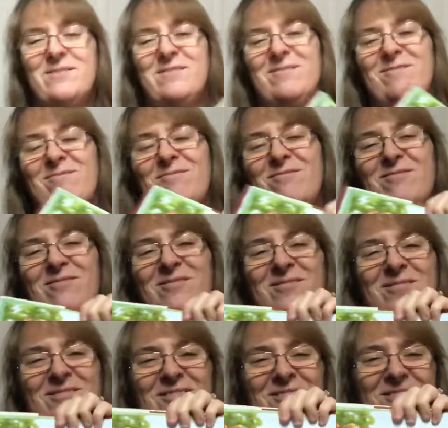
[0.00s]

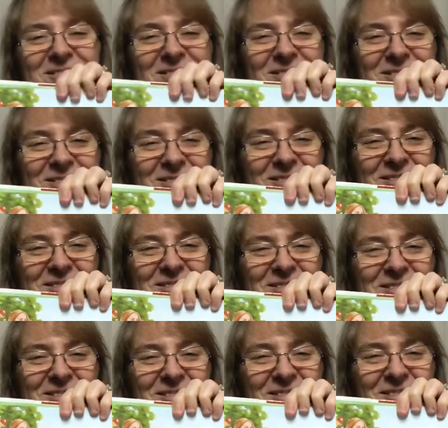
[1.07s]

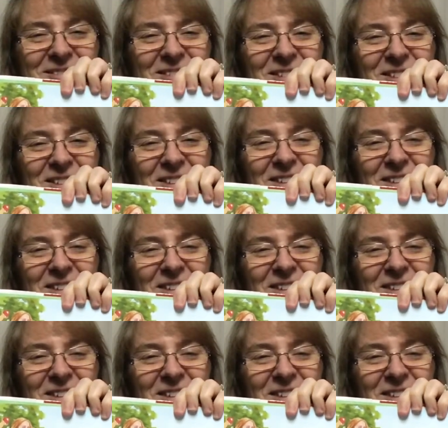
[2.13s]
(silence)